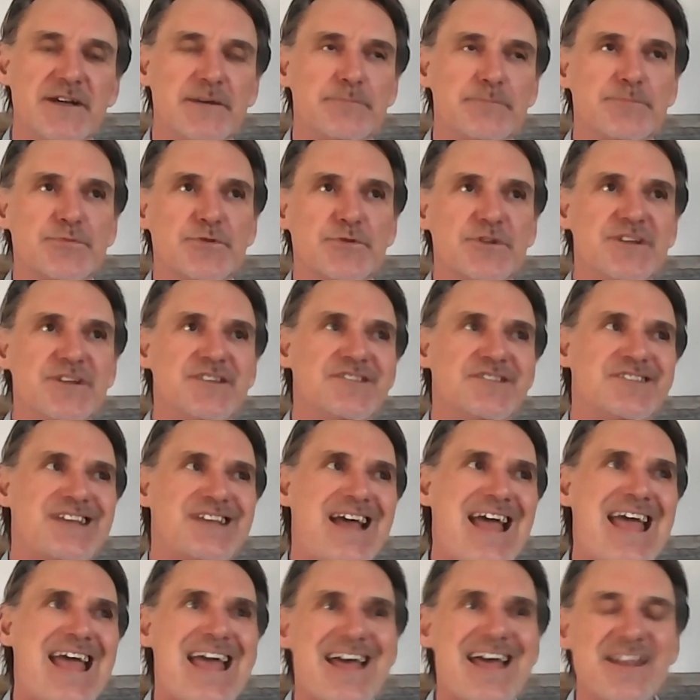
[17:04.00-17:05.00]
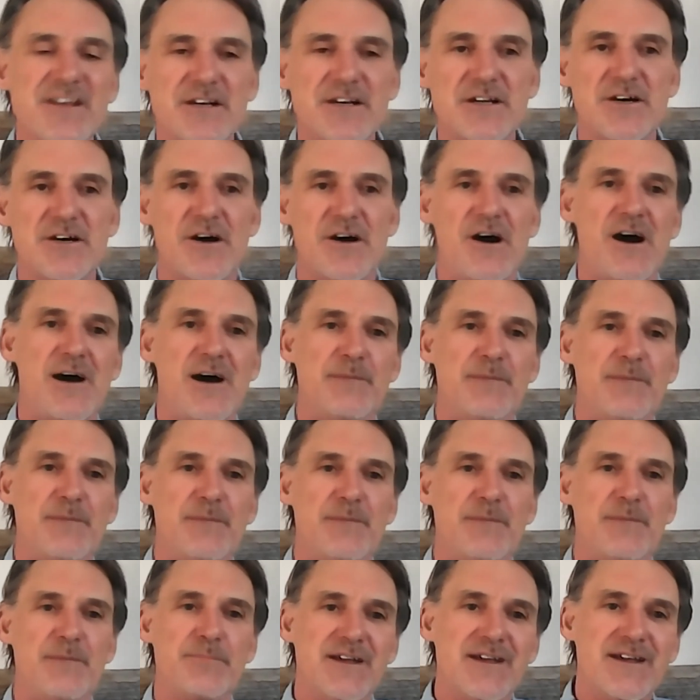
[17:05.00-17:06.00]
a priest and a cop
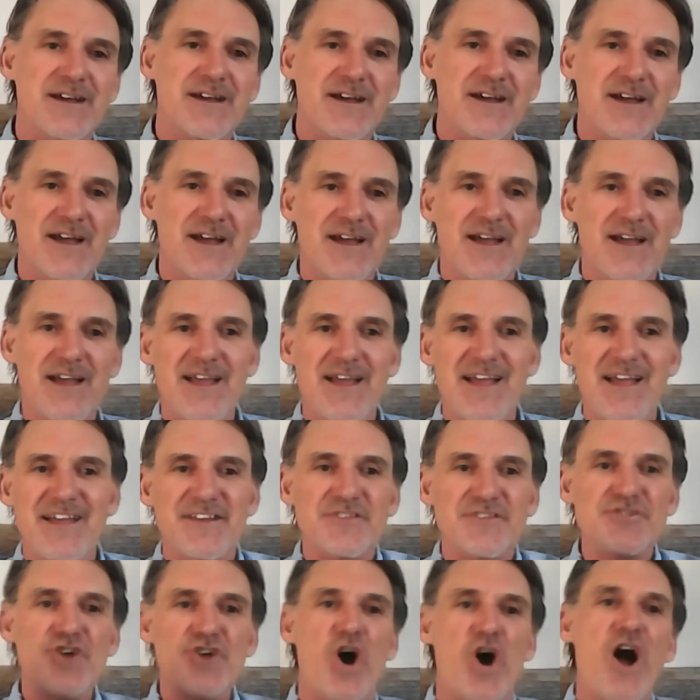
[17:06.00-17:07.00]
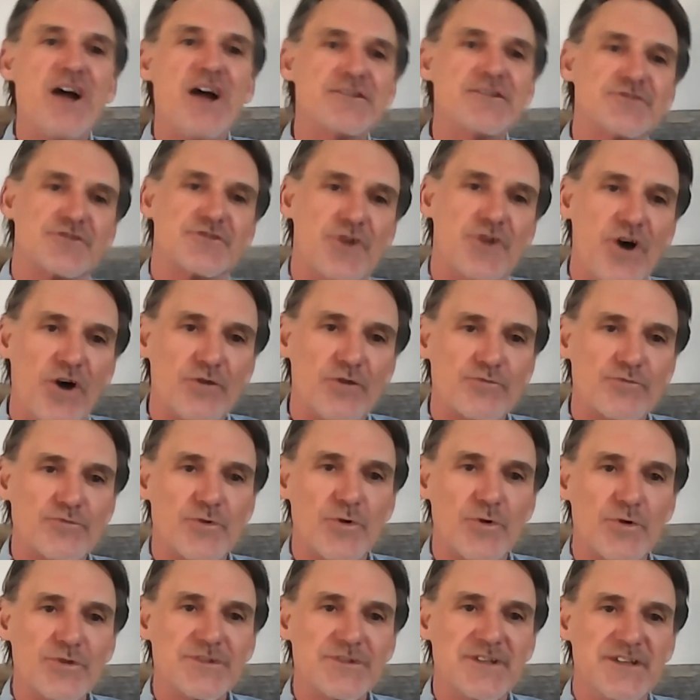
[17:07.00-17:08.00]
and a doctor all
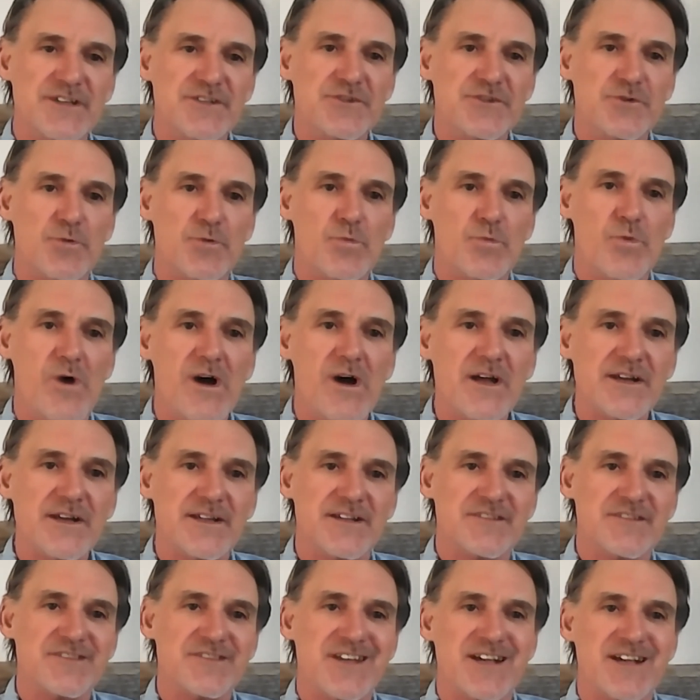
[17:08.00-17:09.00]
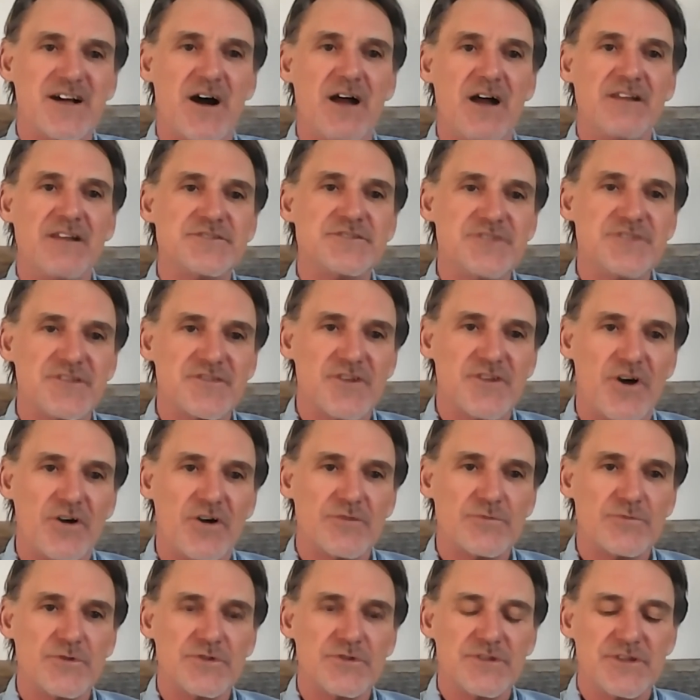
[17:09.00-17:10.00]
rolled into one, and a psychologist all
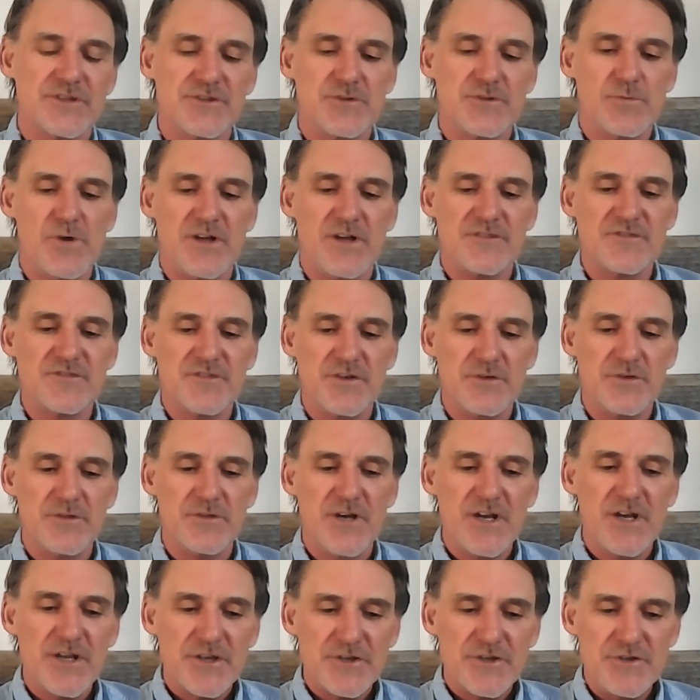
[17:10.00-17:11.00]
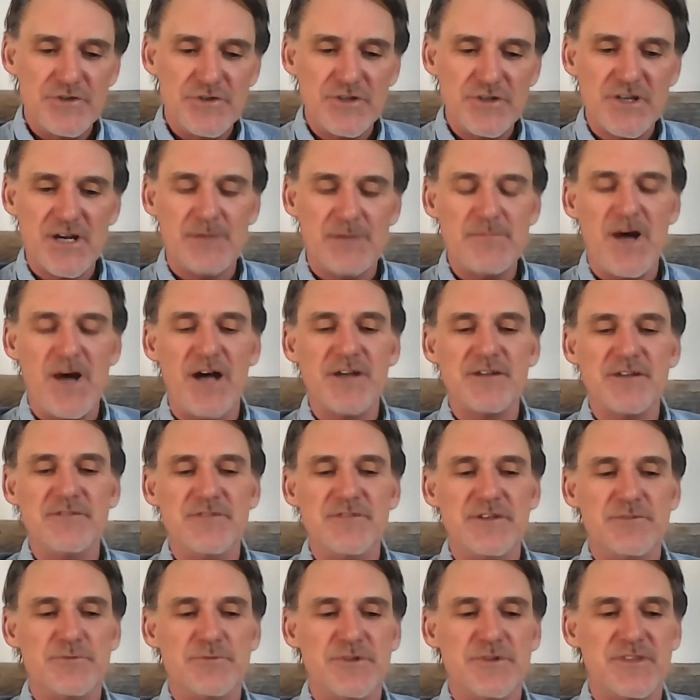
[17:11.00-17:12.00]
rolled into one. So you come out of
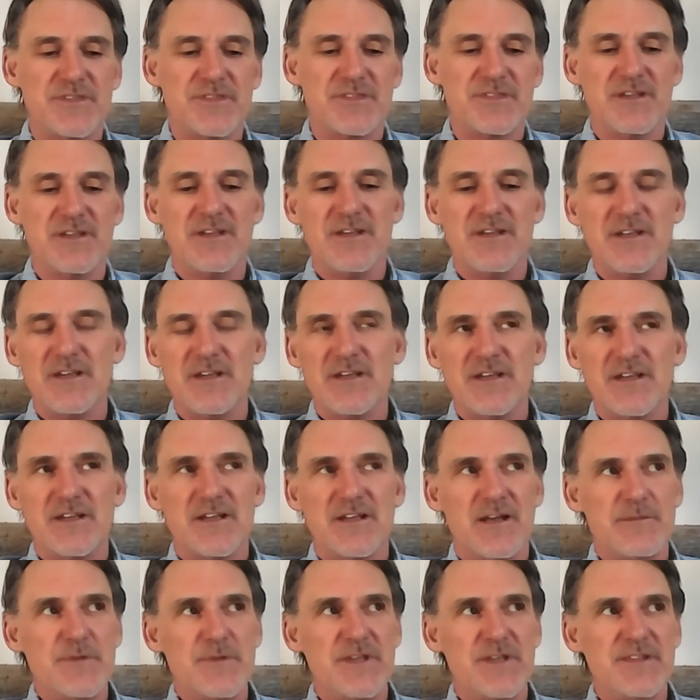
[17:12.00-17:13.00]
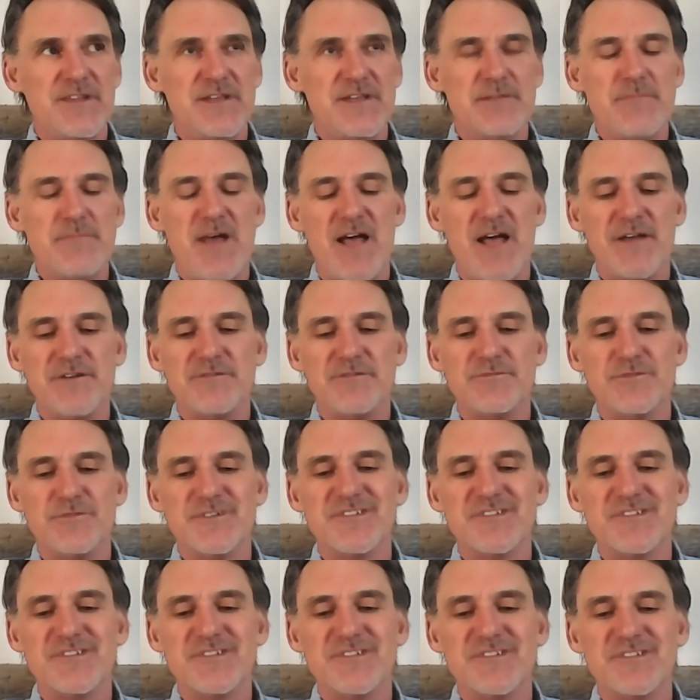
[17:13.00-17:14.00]
it with, I mean, the amount of
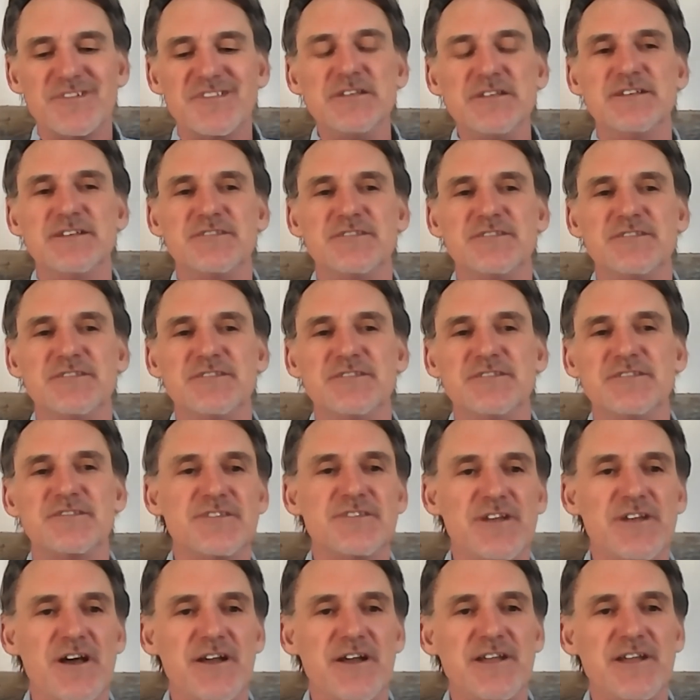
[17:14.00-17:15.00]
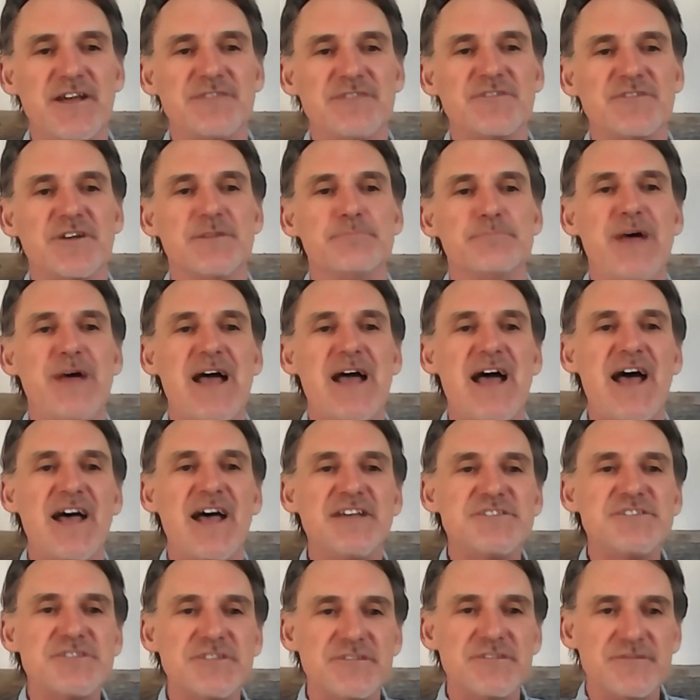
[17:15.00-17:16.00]
resilience needed to not have
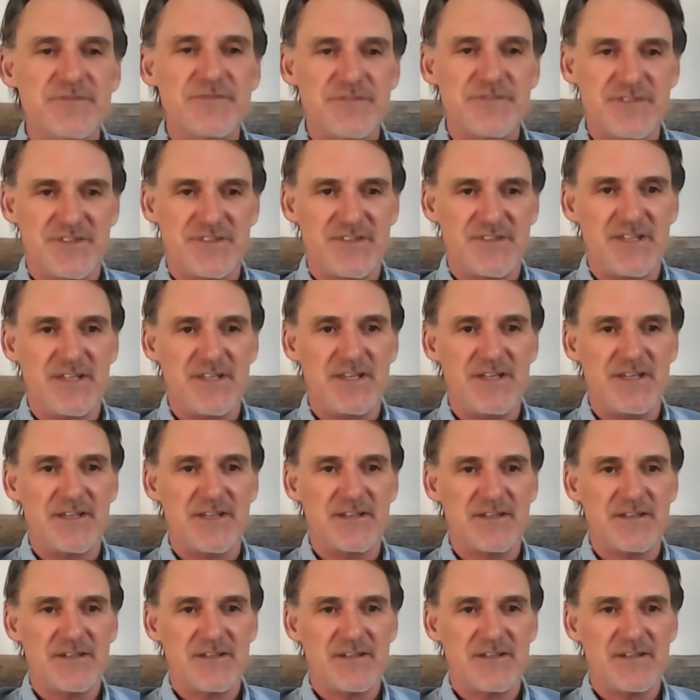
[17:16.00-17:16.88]
compassion fatigue